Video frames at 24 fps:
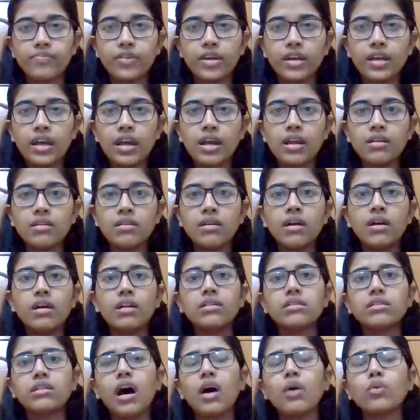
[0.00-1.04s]
They gain
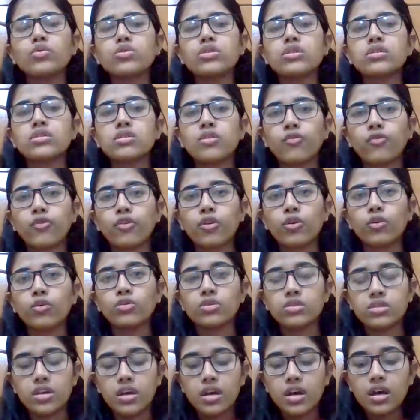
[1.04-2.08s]
thousands of
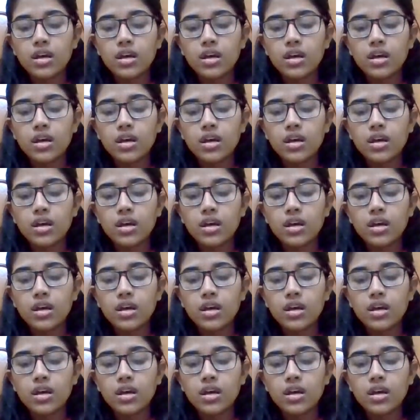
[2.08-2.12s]
crores.